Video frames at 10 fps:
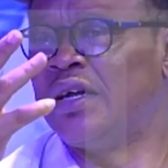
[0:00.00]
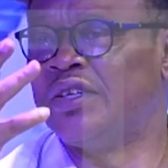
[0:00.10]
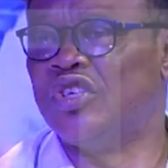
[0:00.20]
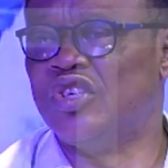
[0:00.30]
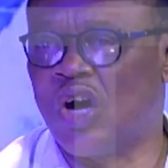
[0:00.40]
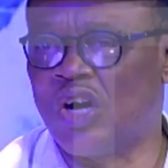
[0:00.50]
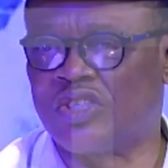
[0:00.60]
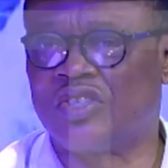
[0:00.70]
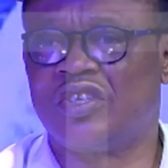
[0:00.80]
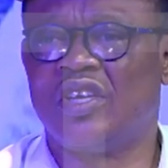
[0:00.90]
did
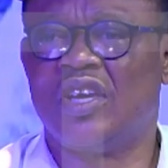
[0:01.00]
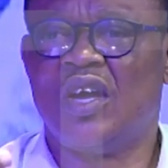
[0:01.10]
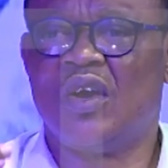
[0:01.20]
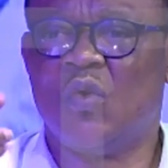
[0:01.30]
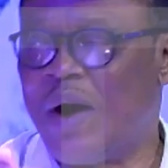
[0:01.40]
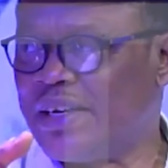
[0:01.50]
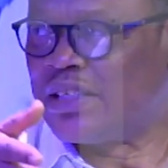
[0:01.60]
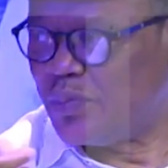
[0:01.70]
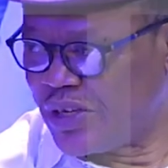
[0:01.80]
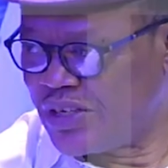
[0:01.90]
not
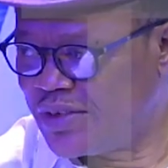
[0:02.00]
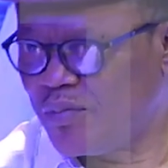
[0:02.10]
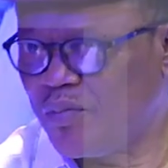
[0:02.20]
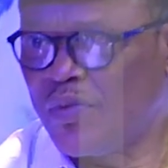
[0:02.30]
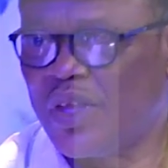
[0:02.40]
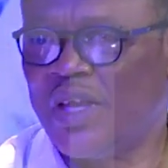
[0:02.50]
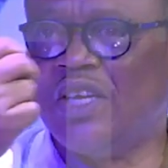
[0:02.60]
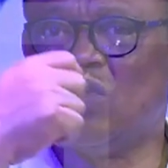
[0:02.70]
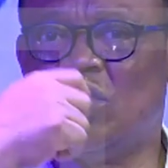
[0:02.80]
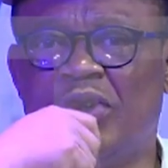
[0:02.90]
want peace.
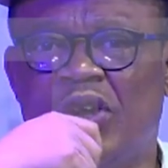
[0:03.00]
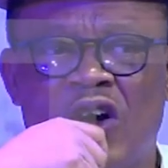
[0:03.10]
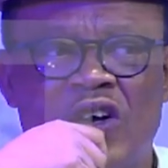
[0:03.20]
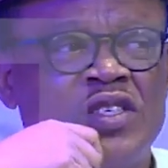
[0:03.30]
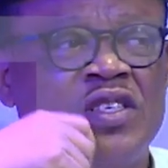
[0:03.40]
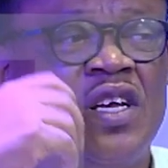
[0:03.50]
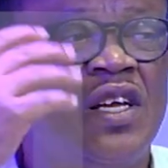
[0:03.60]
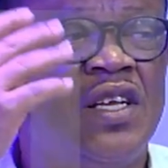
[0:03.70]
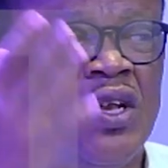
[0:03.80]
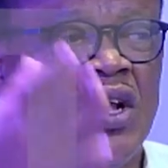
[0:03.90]
It will be because
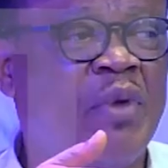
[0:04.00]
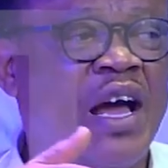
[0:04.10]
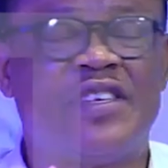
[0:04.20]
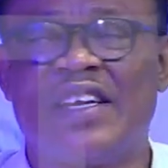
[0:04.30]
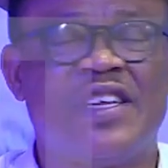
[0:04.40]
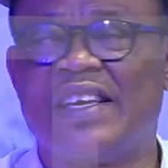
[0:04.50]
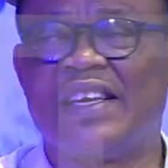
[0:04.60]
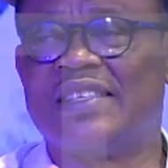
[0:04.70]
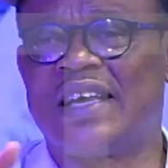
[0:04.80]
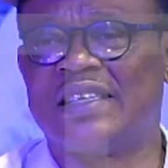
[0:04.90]
the law may have
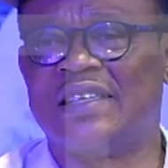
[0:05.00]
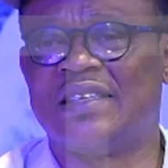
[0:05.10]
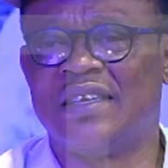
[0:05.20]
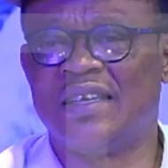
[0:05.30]
taken certain,